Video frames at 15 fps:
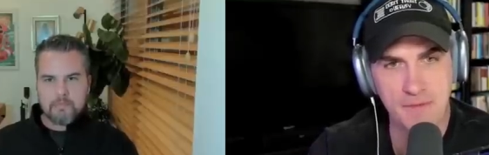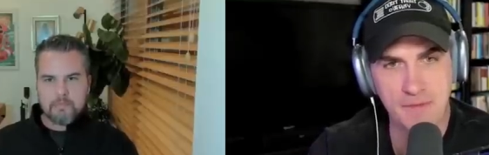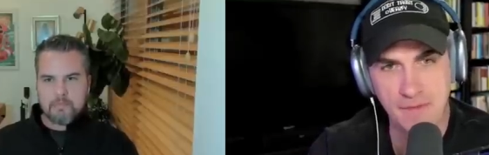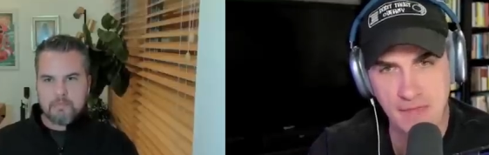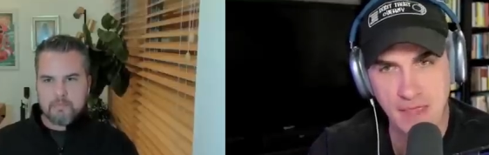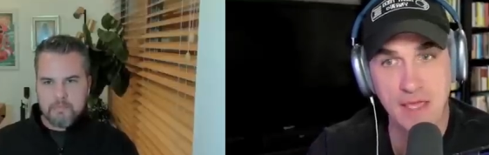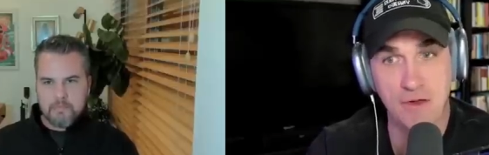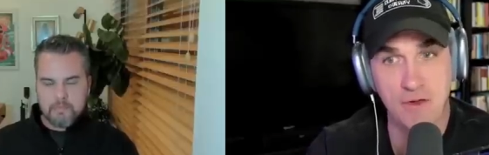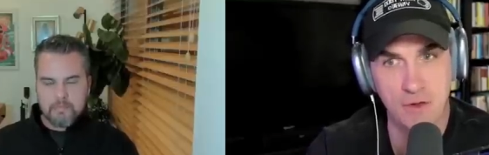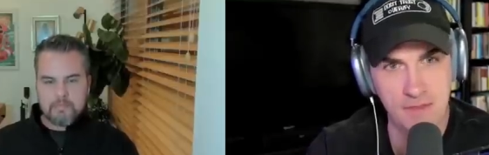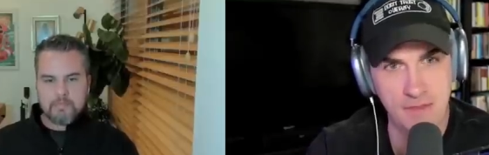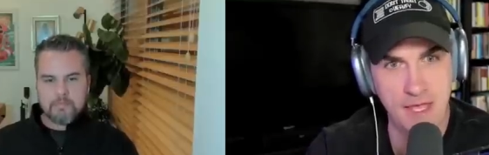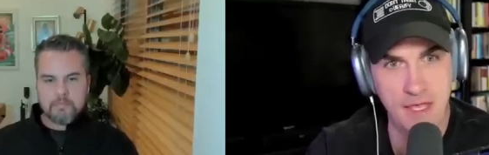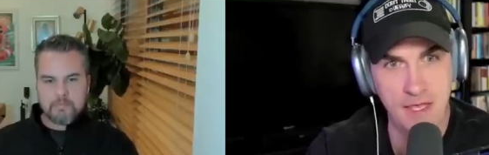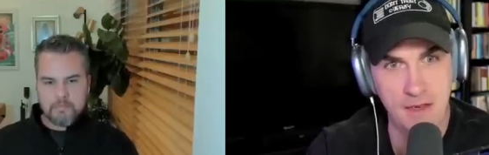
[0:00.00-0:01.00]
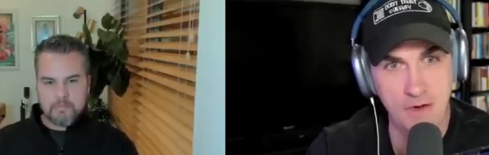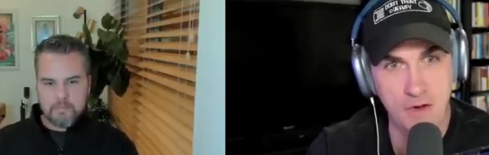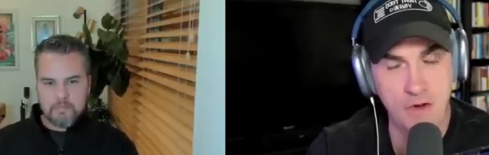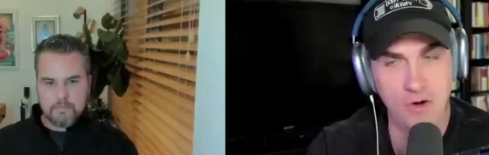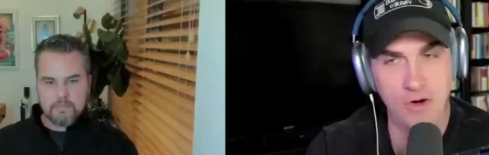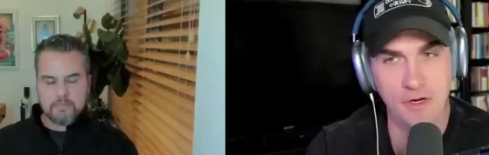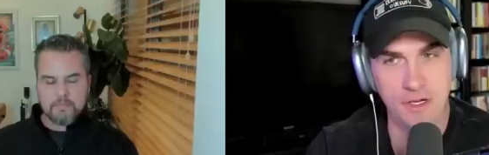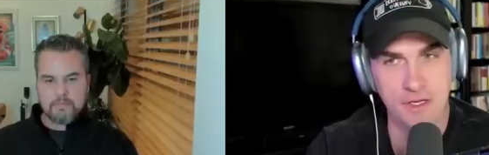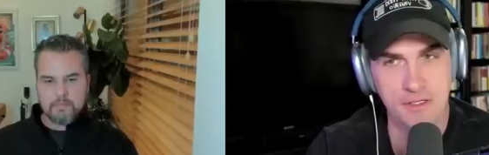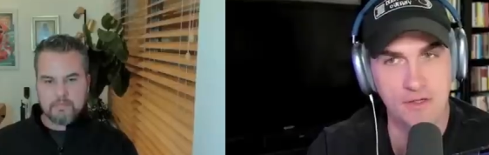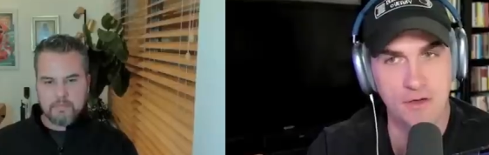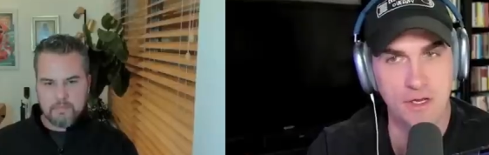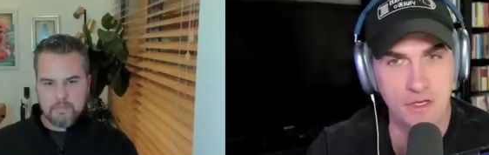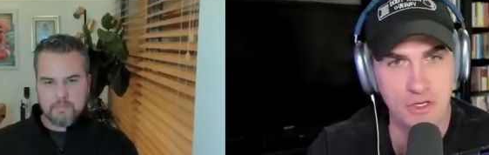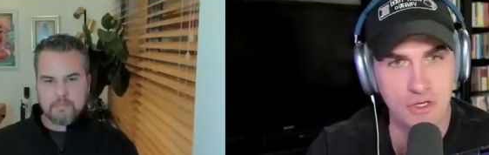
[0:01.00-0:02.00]
Speaker 1: that they could then harness
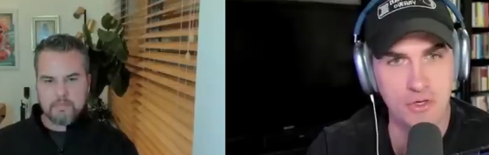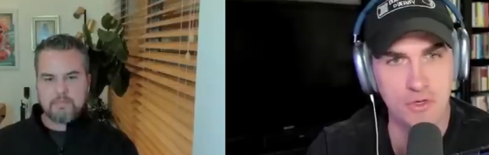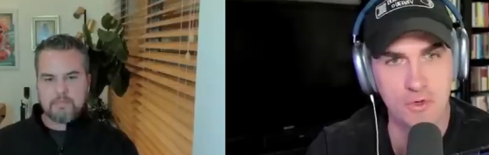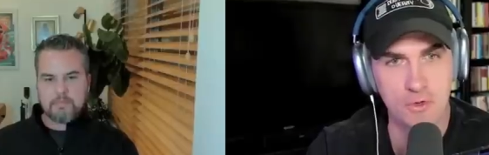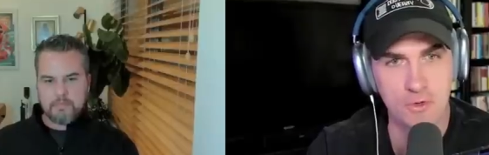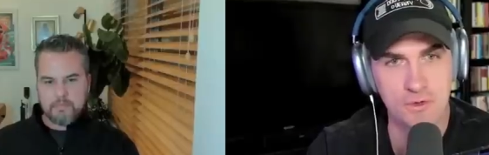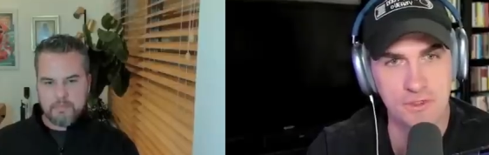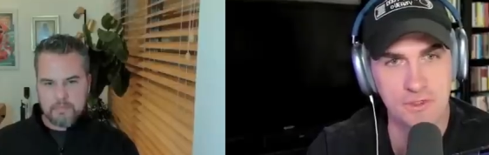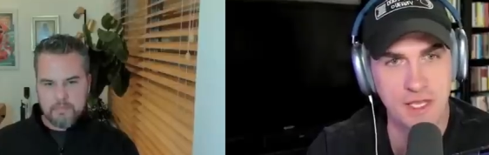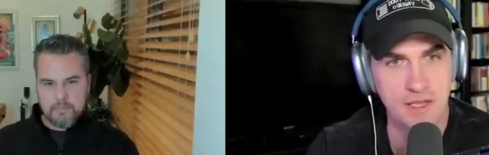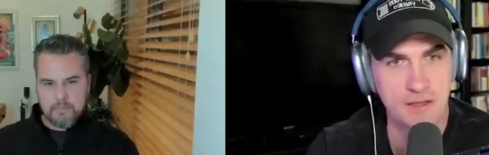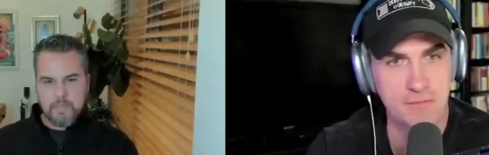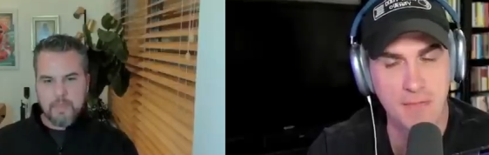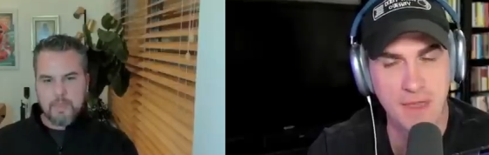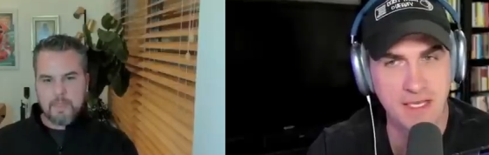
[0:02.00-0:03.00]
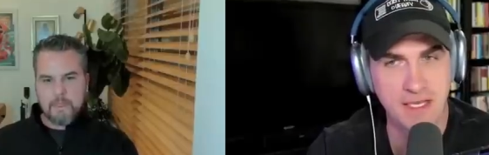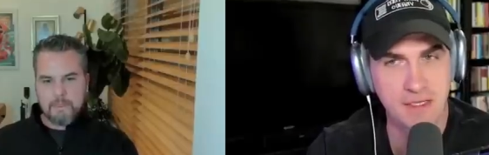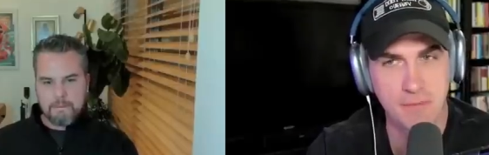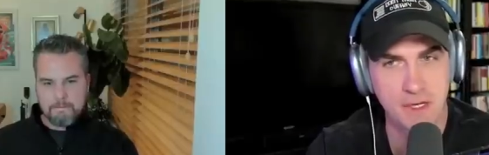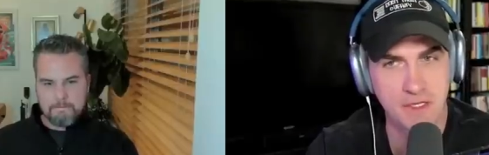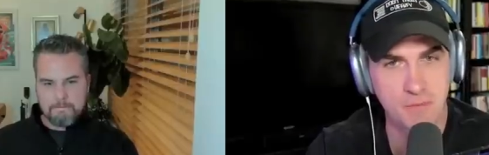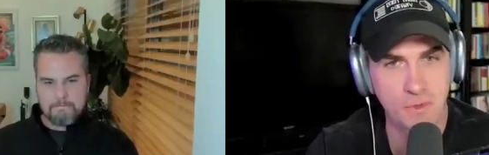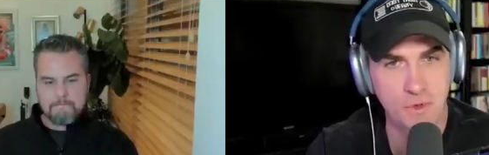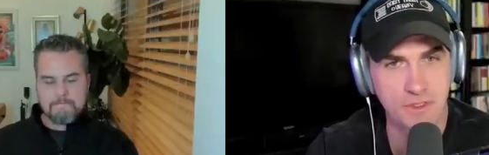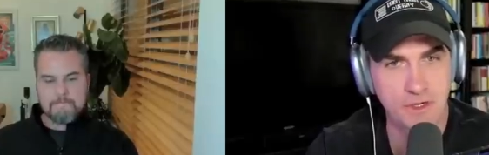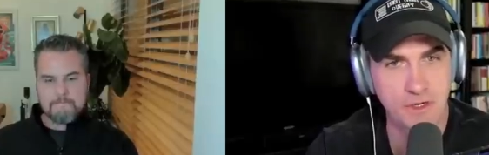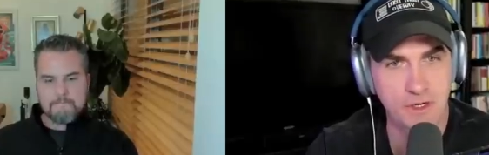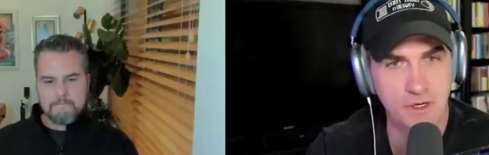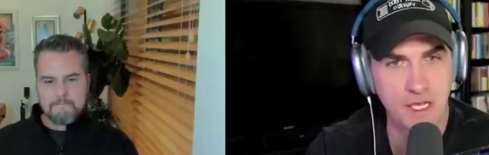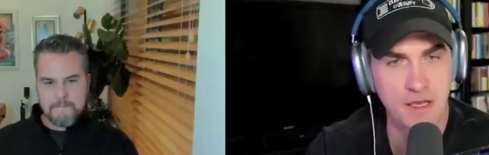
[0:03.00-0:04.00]
and use that makes it much more
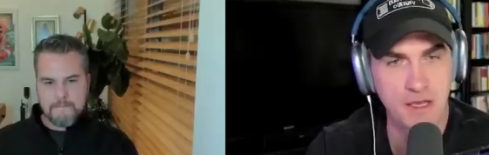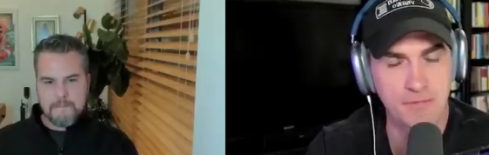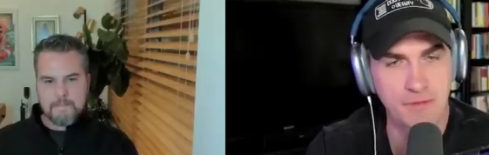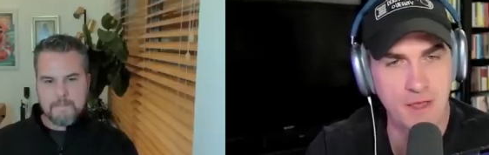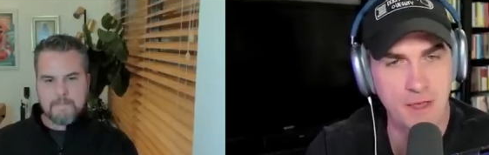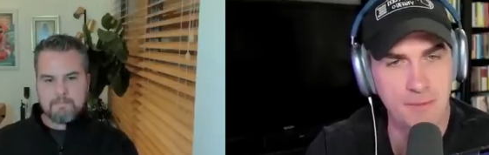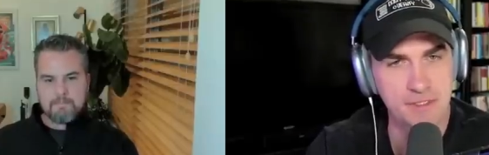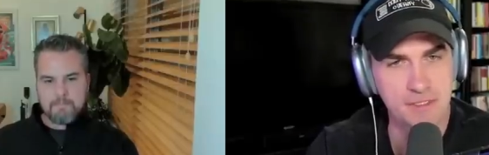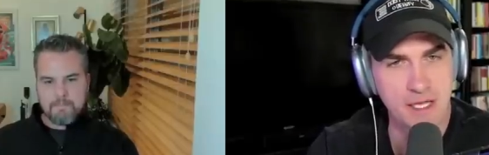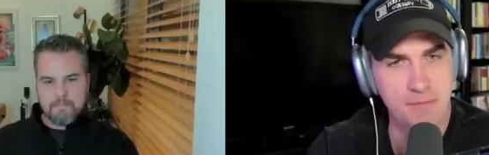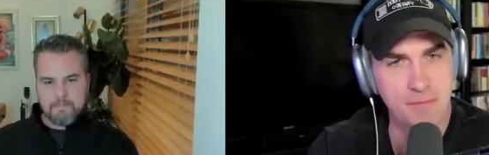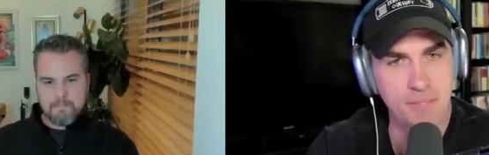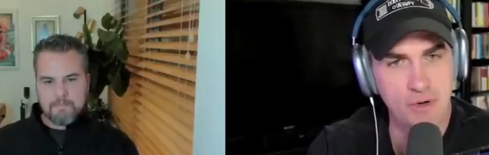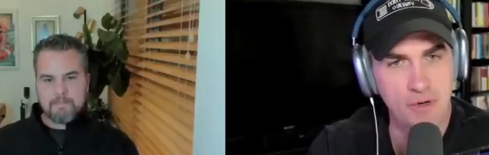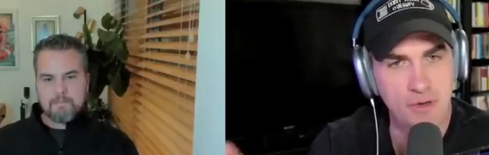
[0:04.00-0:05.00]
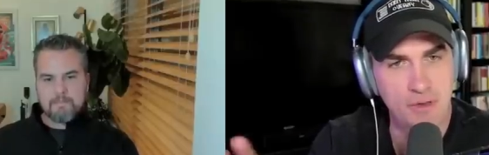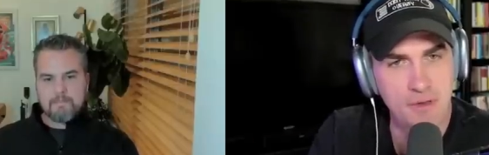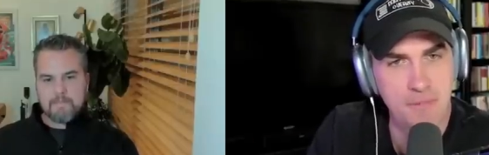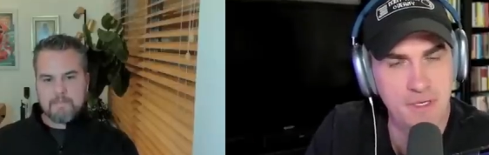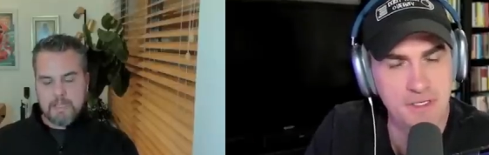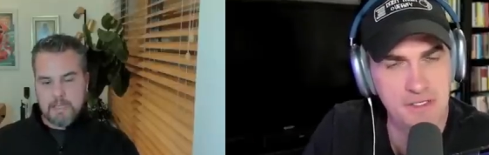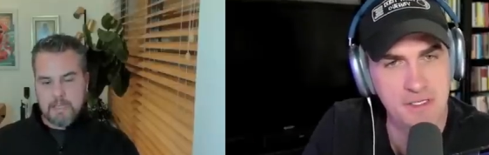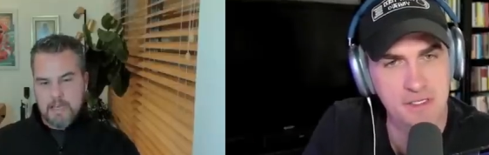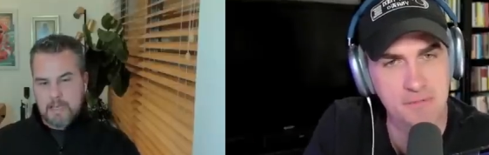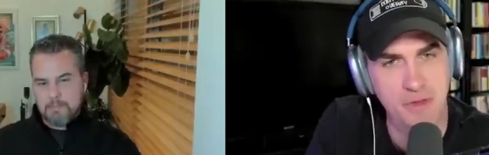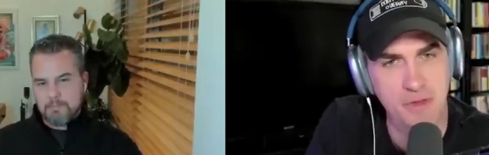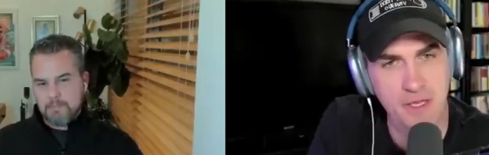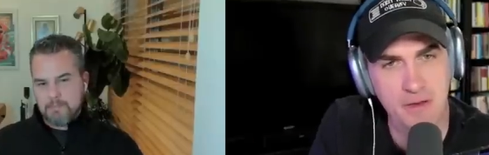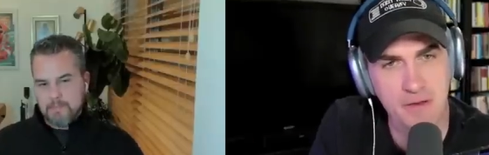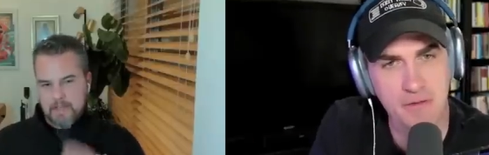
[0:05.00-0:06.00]
turnkey for them. Is that part of the business? Yeah,